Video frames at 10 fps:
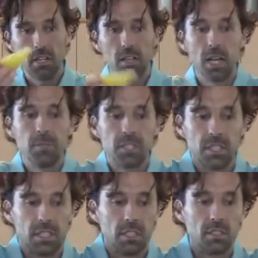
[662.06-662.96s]
lemon
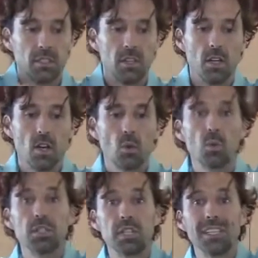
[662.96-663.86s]
here,
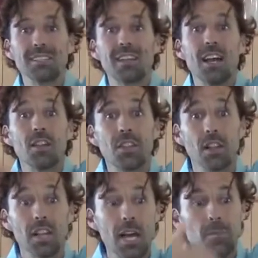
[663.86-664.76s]
which is, the
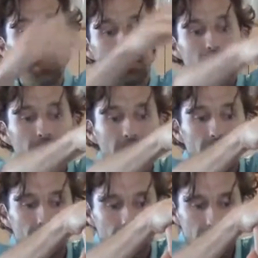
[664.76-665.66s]
lemon
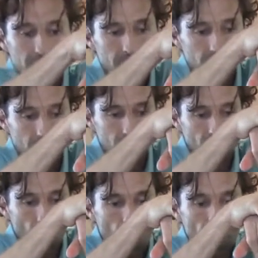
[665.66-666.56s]
is the
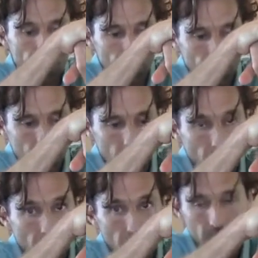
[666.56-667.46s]
dissolver
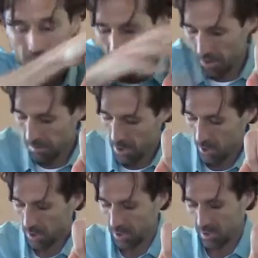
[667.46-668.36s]
of the
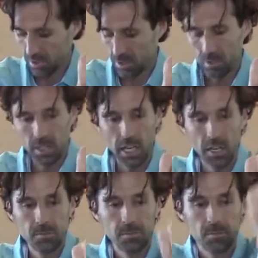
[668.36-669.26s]
mucus,
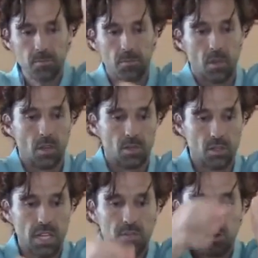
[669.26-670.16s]
okay?
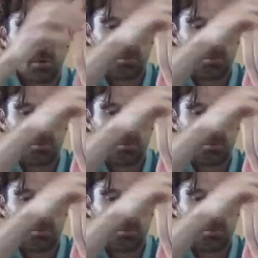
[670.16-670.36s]
So that's why we